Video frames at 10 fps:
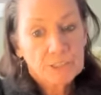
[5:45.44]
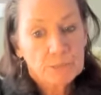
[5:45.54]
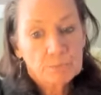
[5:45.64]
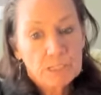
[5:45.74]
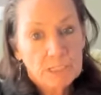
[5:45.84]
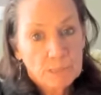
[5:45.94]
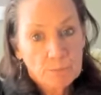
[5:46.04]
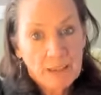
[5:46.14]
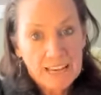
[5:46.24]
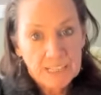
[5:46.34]
some
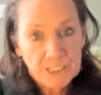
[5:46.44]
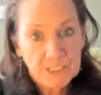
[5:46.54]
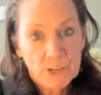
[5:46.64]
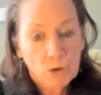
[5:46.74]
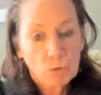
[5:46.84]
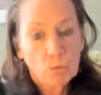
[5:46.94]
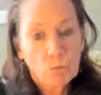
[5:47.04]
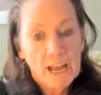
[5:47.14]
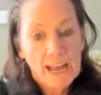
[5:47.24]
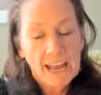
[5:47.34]
space
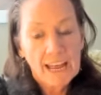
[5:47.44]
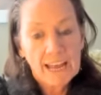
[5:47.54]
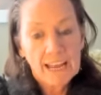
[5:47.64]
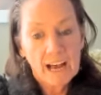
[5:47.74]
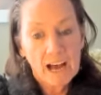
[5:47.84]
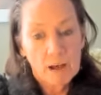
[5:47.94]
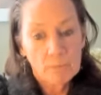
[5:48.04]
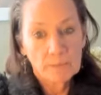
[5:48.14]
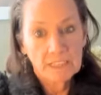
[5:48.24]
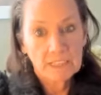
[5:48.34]
way
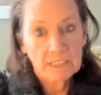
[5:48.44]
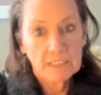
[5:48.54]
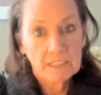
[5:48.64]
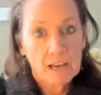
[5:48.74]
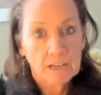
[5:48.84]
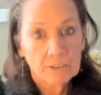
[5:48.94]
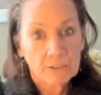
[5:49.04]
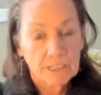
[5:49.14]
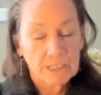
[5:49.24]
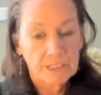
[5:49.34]
up in
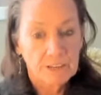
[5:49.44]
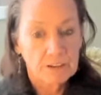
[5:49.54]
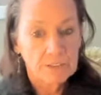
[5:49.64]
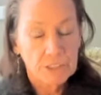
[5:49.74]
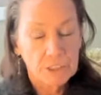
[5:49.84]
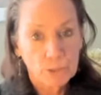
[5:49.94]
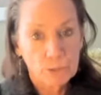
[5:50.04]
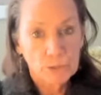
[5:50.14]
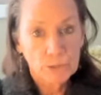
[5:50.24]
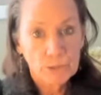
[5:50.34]
underneath the
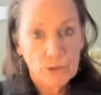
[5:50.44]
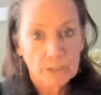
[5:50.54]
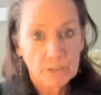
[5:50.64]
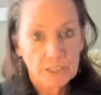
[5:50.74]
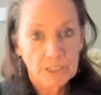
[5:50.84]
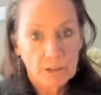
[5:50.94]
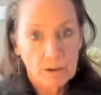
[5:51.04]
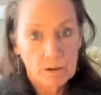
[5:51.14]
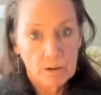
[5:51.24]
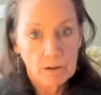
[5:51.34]
shoulder, underneath the
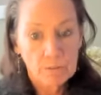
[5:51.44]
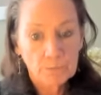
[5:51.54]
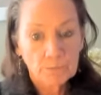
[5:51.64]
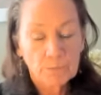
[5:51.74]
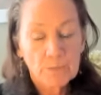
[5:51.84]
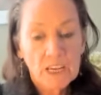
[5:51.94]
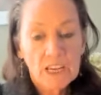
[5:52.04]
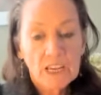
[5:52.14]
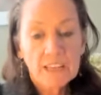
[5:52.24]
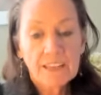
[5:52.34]
arm,
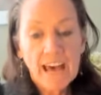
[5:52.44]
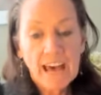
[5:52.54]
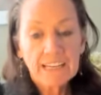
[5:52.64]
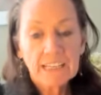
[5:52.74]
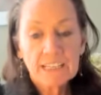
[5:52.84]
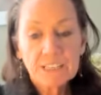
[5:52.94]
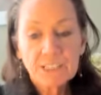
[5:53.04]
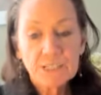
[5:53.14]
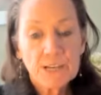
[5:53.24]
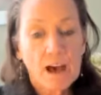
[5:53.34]
that
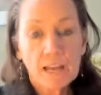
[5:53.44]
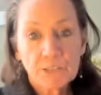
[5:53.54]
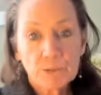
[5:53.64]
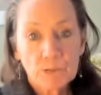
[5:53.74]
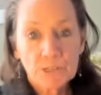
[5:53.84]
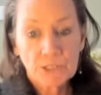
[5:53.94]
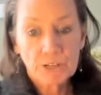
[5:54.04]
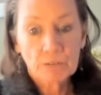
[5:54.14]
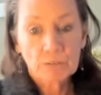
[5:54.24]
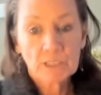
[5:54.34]
is not
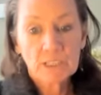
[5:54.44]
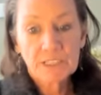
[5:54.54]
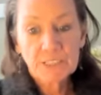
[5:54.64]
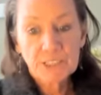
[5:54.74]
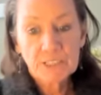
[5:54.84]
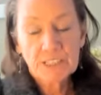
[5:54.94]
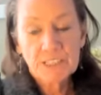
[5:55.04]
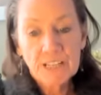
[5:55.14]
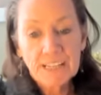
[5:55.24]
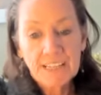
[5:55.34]
torso.
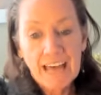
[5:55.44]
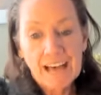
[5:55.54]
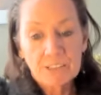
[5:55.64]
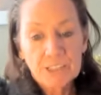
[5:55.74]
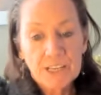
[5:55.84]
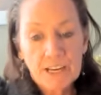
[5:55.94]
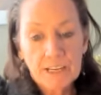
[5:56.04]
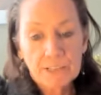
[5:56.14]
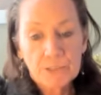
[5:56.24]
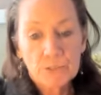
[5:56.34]
It's like the outside
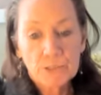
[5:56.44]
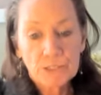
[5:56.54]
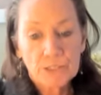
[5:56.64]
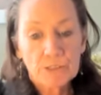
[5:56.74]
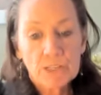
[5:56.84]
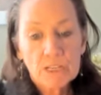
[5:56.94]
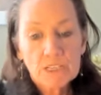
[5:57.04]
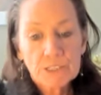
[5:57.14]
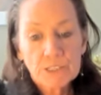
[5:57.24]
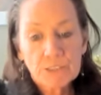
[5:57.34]
of the torso.
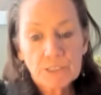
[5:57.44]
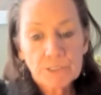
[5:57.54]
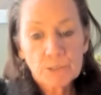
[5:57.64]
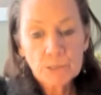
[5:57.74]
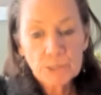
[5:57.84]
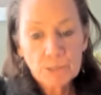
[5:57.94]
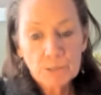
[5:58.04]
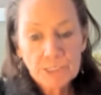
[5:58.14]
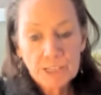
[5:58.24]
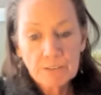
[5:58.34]
So the torso
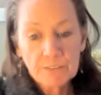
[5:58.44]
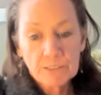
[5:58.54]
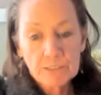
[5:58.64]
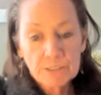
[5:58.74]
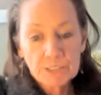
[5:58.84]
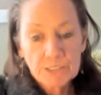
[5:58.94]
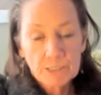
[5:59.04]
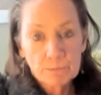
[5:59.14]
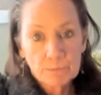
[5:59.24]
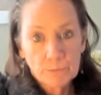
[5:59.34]
itself includes
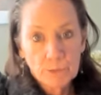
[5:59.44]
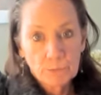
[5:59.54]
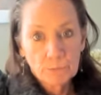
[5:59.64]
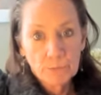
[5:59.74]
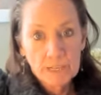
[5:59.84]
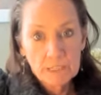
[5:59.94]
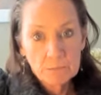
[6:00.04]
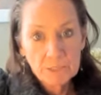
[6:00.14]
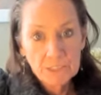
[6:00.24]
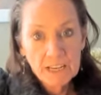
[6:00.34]
the
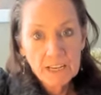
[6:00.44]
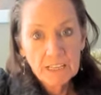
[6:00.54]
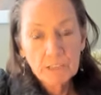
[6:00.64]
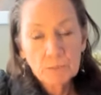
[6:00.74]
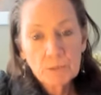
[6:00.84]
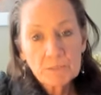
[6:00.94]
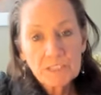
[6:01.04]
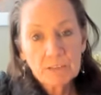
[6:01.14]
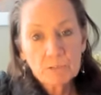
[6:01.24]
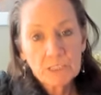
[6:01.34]
ribs, and the ribs
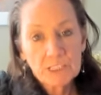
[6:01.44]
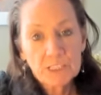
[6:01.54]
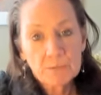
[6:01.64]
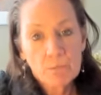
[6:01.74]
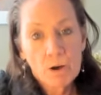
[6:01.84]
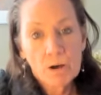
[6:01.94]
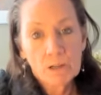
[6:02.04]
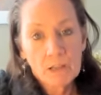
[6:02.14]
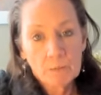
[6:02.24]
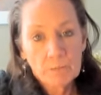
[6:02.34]
get really
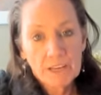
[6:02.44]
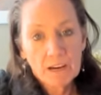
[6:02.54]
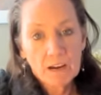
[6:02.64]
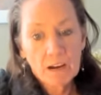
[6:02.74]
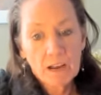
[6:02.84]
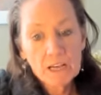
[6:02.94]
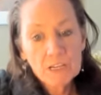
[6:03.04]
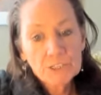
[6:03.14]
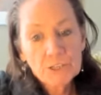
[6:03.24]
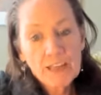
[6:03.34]
small up there. So